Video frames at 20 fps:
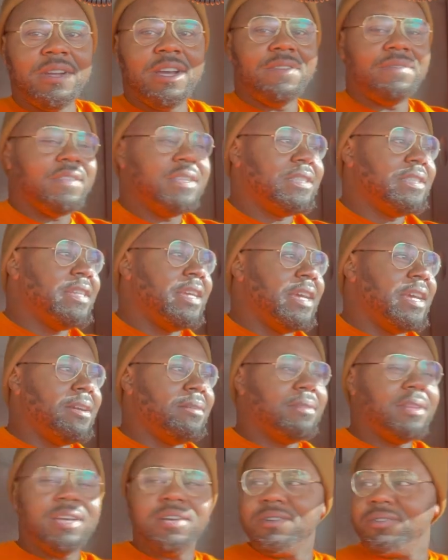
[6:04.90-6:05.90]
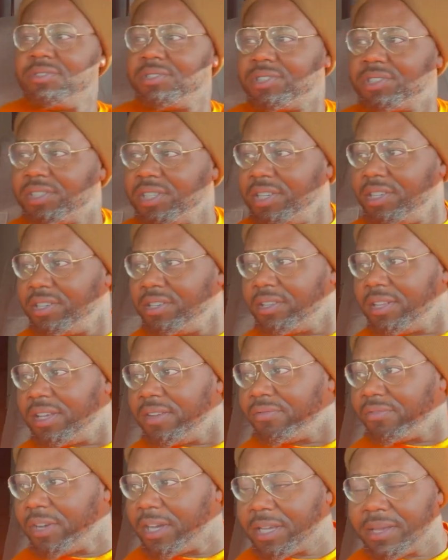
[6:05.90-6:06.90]
off this damn load of steel
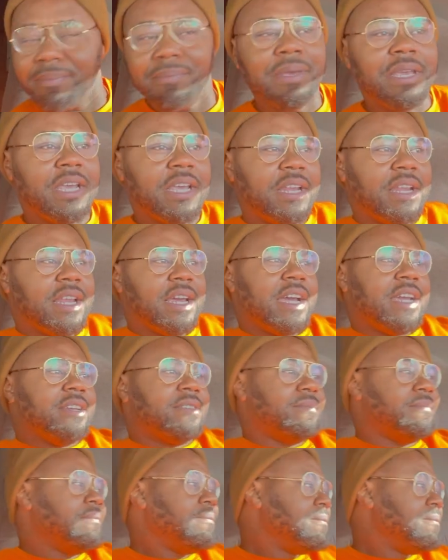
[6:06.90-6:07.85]
at fucking midnight.